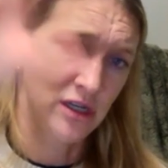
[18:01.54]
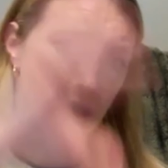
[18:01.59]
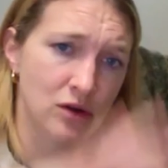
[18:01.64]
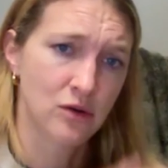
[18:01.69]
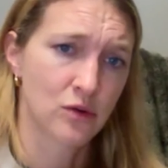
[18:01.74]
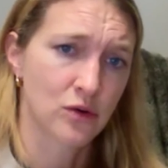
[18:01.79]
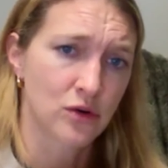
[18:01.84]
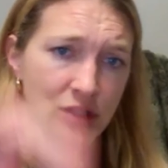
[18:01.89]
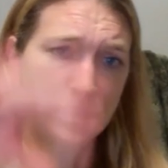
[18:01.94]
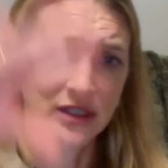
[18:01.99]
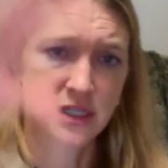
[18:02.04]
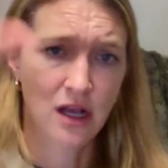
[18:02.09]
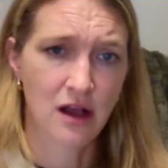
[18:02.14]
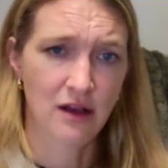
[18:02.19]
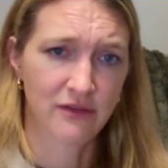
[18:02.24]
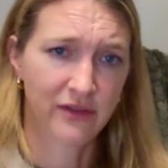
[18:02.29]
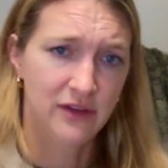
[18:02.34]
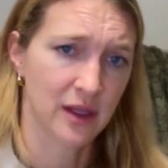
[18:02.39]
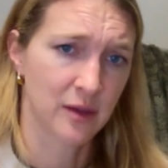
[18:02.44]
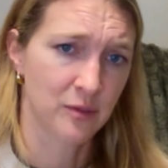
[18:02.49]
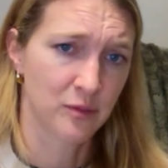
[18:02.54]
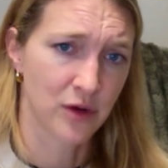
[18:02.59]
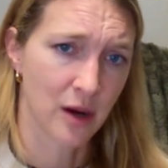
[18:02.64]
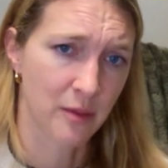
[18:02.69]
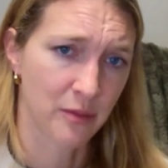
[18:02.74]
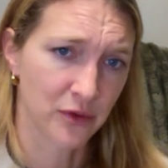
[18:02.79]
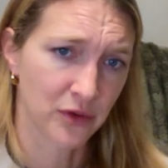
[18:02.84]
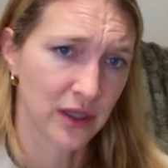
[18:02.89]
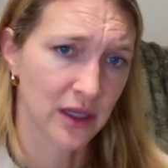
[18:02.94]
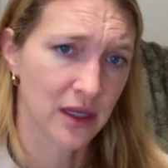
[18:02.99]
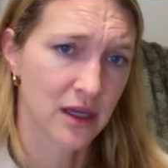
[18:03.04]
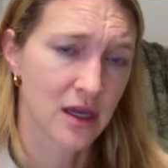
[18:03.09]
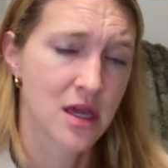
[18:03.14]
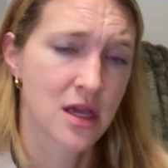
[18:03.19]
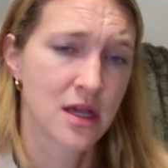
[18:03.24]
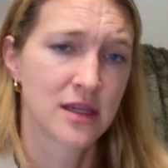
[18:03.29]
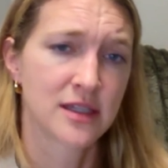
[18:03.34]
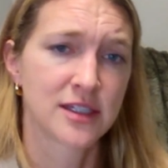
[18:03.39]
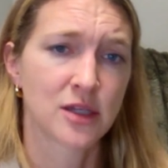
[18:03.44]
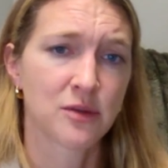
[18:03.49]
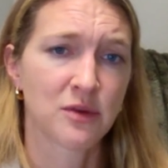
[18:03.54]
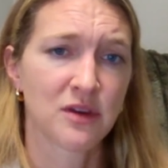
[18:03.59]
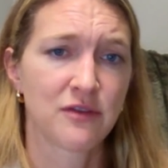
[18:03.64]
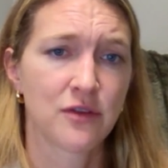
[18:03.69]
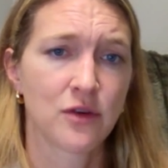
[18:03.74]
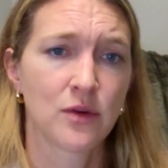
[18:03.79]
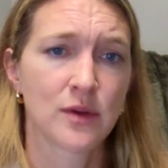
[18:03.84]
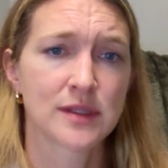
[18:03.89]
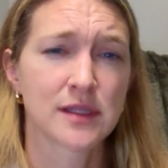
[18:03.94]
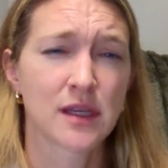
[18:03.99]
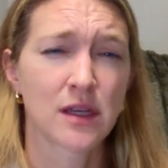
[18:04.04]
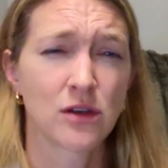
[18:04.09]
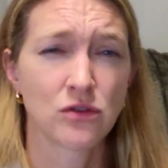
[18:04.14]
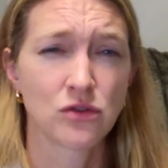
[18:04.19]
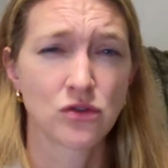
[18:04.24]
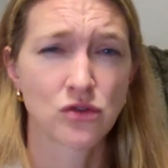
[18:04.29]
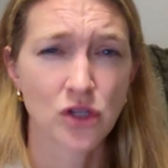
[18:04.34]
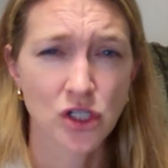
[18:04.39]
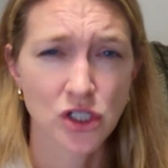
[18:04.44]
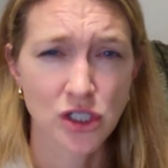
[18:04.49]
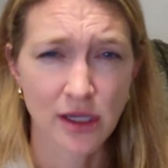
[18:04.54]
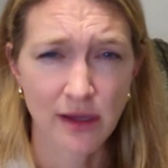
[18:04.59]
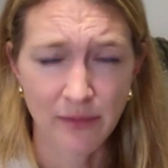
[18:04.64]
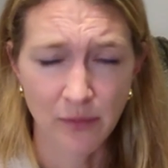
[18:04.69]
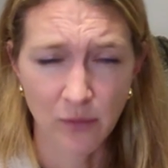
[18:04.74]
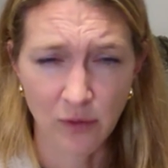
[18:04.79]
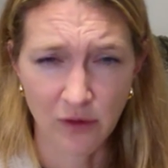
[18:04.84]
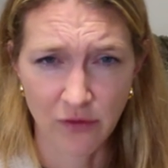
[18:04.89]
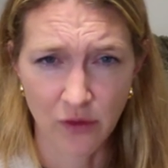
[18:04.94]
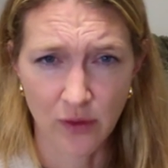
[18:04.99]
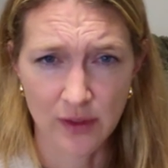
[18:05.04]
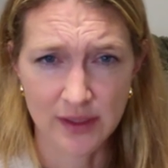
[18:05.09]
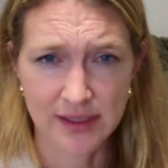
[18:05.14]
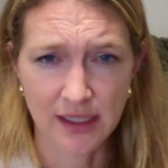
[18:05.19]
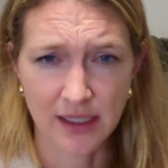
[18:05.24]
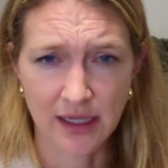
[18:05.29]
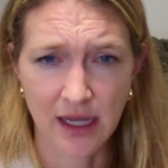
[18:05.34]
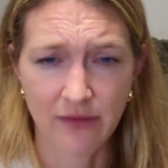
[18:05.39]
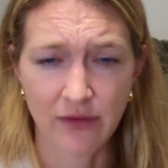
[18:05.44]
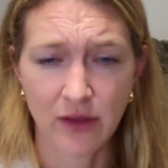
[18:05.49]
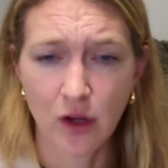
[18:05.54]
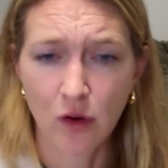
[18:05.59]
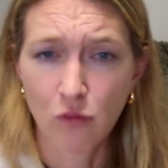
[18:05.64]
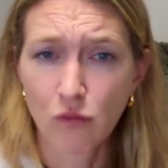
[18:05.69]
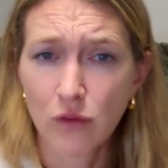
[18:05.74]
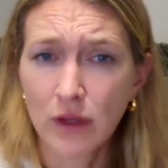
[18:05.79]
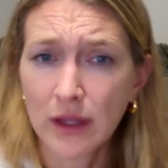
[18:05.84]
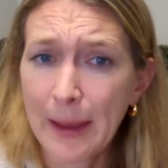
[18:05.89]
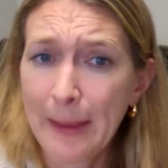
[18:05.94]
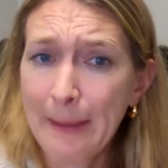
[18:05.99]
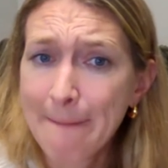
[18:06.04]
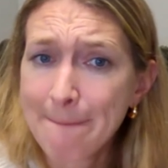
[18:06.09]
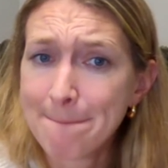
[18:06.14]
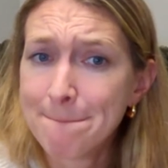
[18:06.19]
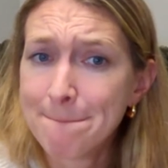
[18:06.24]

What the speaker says: in order to ovulate properly. So we focus on nutrition. We focused on having a really